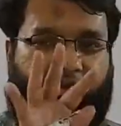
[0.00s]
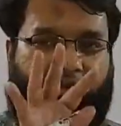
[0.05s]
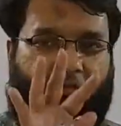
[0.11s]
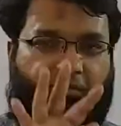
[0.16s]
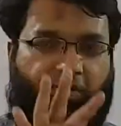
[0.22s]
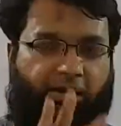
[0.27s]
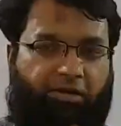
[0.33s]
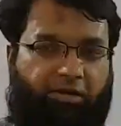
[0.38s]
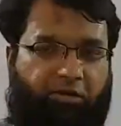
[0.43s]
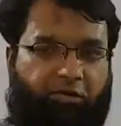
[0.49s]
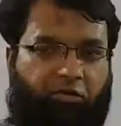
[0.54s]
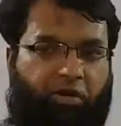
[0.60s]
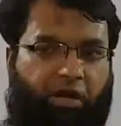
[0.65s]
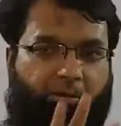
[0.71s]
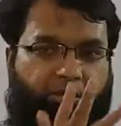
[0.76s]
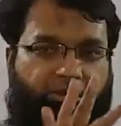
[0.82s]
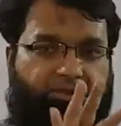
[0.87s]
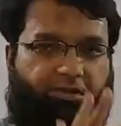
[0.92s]
whether
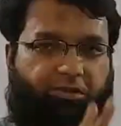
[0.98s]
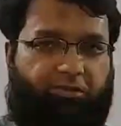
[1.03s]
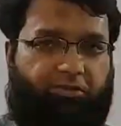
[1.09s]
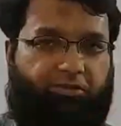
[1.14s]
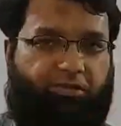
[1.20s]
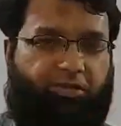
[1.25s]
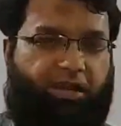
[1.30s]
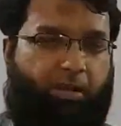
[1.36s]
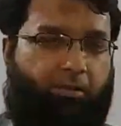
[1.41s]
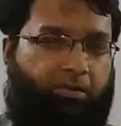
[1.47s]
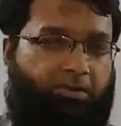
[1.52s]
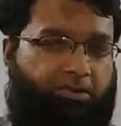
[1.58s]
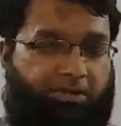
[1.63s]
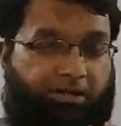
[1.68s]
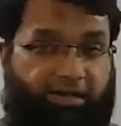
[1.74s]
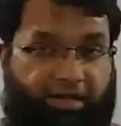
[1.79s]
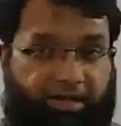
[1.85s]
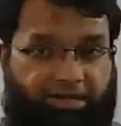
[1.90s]
two-dimensional or
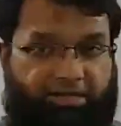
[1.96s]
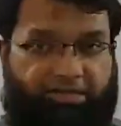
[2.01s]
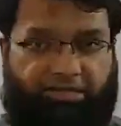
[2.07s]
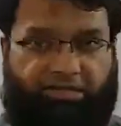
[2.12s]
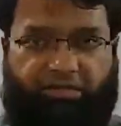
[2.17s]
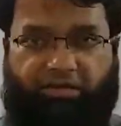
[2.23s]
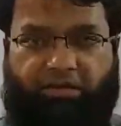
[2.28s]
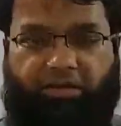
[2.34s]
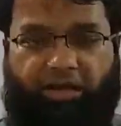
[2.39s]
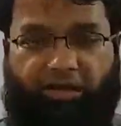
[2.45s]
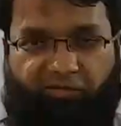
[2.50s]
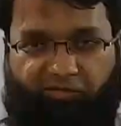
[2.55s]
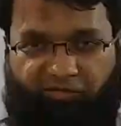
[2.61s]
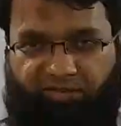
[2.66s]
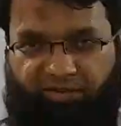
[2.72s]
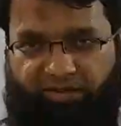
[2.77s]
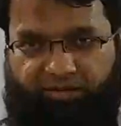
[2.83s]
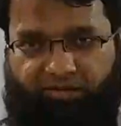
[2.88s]
three-dimensional, is a
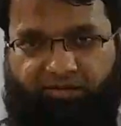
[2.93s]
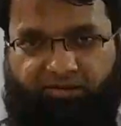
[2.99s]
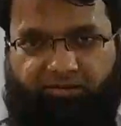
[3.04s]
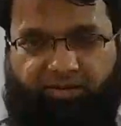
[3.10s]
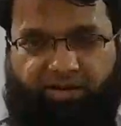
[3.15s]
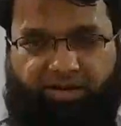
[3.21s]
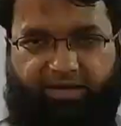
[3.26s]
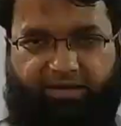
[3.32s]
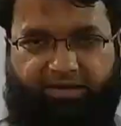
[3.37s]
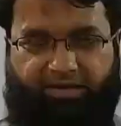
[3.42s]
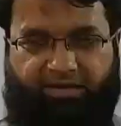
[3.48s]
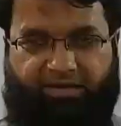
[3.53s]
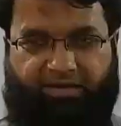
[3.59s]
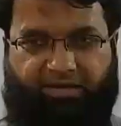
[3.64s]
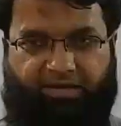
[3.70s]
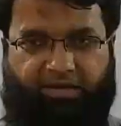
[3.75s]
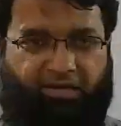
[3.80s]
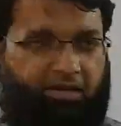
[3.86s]
field, right?
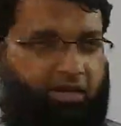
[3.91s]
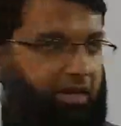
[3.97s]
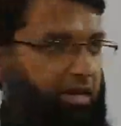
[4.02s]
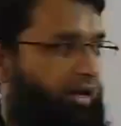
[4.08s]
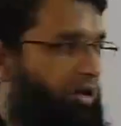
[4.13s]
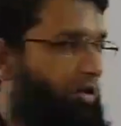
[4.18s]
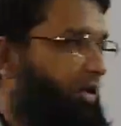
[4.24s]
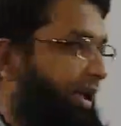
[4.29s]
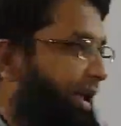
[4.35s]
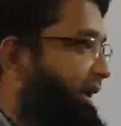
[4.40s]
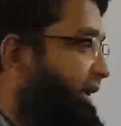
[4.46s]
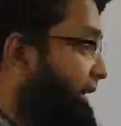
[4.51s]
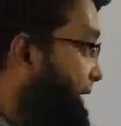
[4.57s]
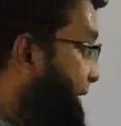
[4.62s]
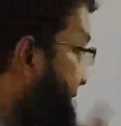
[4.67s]
Okay,